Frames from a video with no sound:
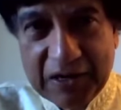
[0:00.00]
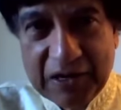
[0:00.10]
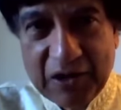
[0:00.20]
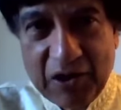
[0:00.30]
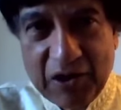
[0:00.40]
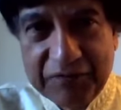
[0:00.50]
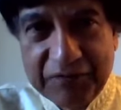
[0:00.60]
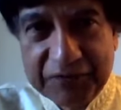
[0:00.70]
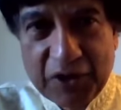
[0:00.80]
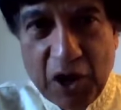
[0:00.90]
of
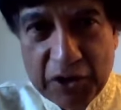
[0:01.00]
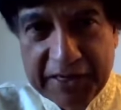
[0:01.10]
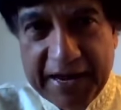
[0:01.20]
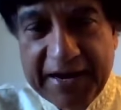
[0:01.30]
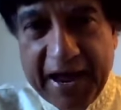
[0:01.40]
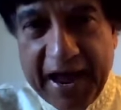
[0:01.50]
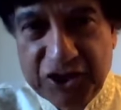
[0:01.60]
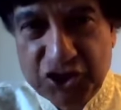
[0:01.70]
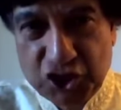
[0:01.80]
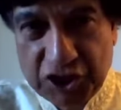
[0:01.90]
thought and
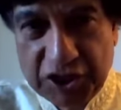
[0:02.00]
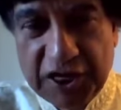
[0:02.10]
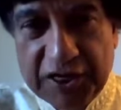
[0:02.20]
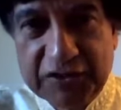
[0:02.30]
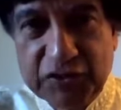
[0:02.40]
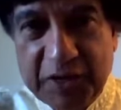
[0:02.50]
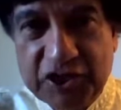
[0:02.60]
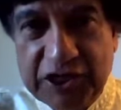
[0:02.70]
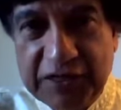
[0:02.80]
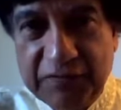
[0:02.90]
action
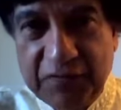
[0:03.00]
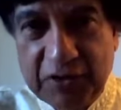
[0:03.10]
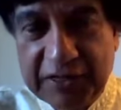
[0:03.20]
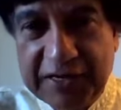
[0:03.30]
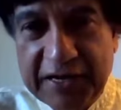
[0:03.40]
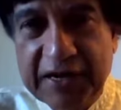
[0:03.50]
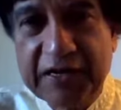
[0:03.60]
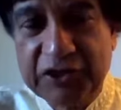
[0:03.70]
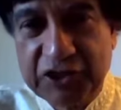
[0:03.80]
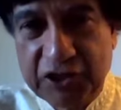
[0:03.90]
especially for the
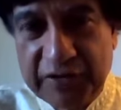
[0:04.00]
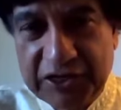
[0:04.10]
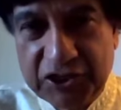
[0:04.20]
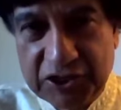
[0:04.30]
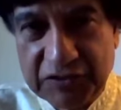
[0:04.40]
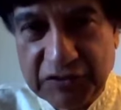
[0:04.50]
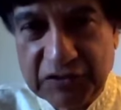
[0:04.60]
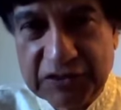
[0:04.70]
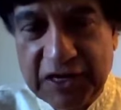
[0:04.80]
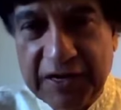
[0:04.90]
younger
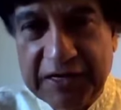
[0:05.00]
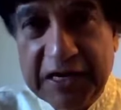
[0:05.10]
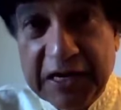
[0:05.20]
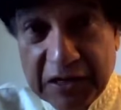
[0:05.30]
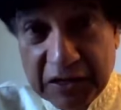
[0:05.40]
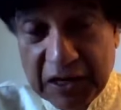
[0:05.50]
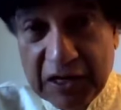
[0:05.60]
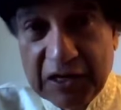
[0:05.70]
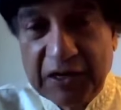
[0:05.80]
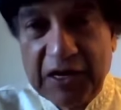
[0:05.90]
generations in
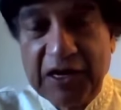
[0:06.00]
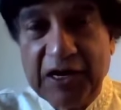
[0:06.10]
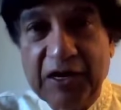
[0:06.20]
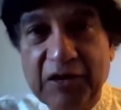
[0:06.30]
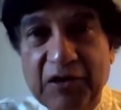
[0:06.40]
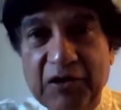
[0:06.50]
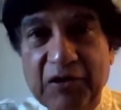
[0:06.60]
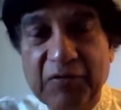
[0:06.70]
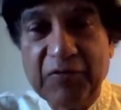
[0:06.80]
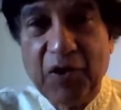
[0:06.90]

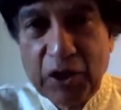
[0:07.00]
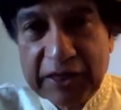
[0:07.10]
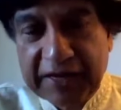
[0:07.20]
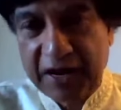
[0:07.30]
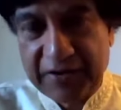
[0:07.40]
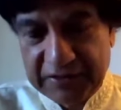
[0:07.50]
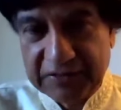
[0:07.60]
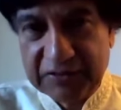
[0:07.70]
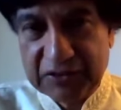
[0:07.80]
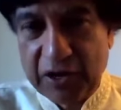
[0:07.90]
all the
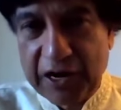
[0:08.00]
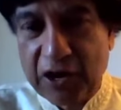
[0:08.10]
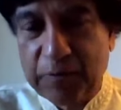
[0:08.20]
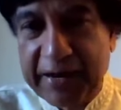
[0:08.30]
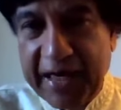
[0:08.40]
countries on our